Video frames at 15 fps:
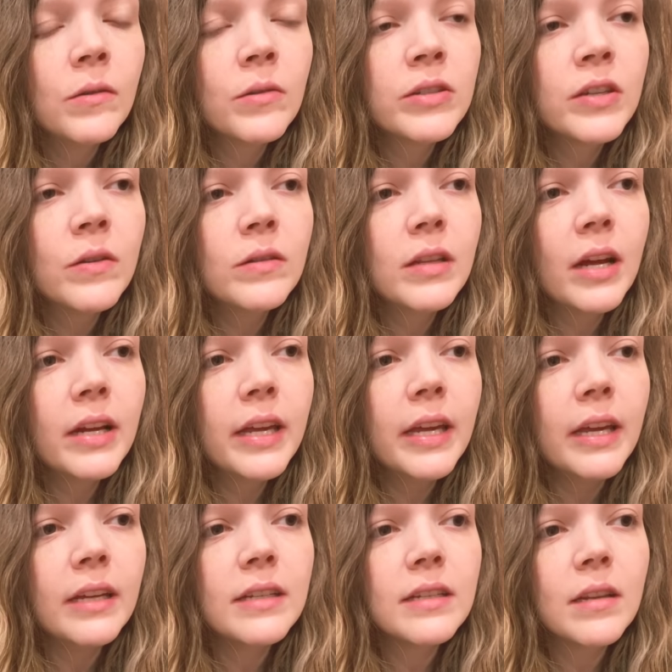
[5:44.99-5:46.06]
we're so
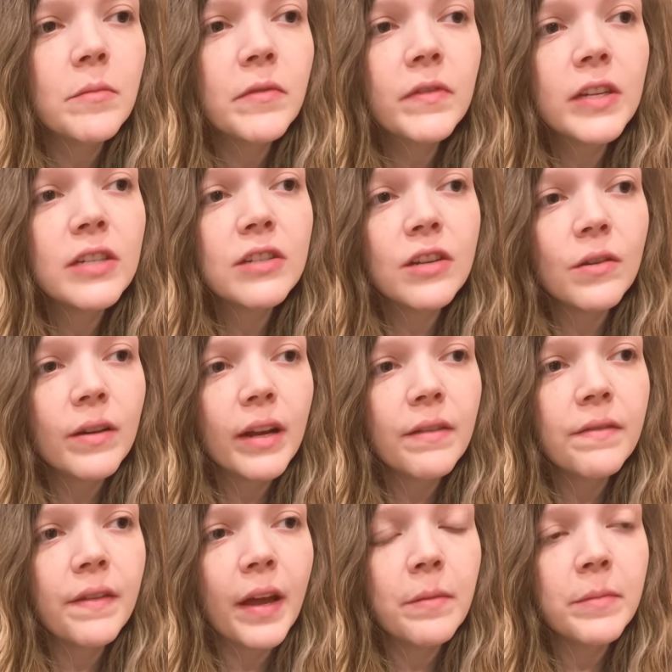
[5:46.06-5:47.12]
lucky and some of us don't
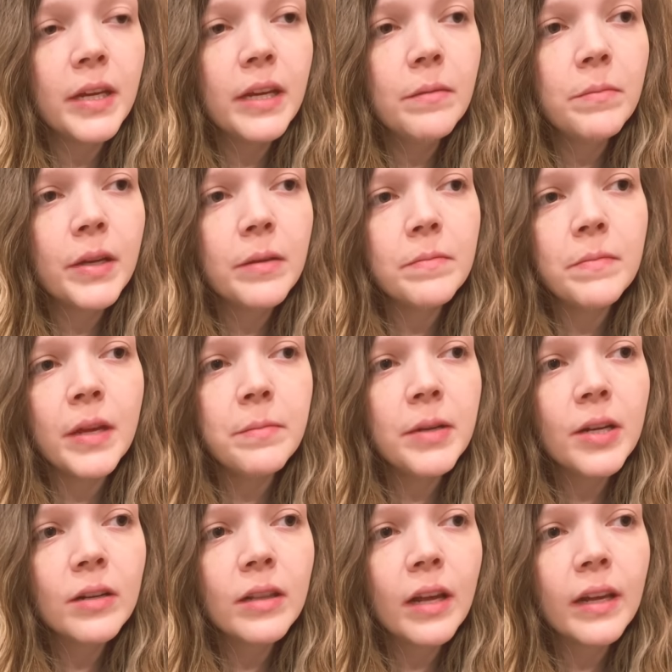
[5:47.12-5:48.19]
have family, but maybe
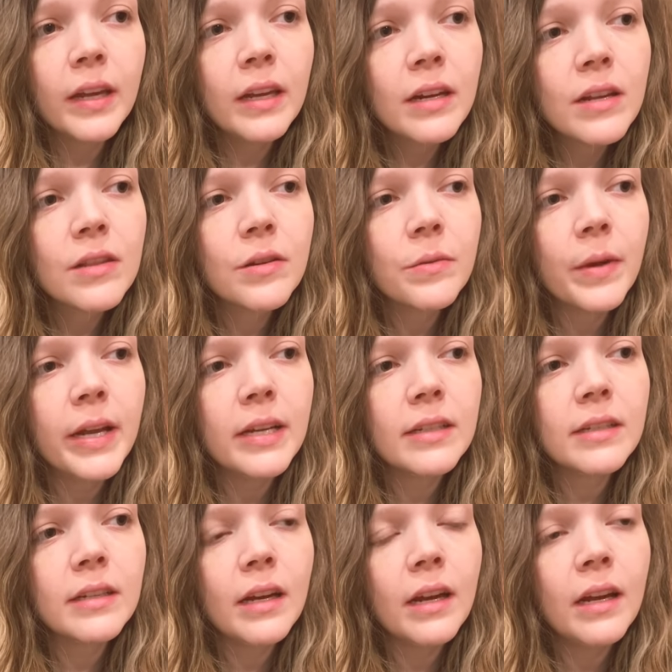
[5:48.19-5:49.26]
you're lucky in other ways.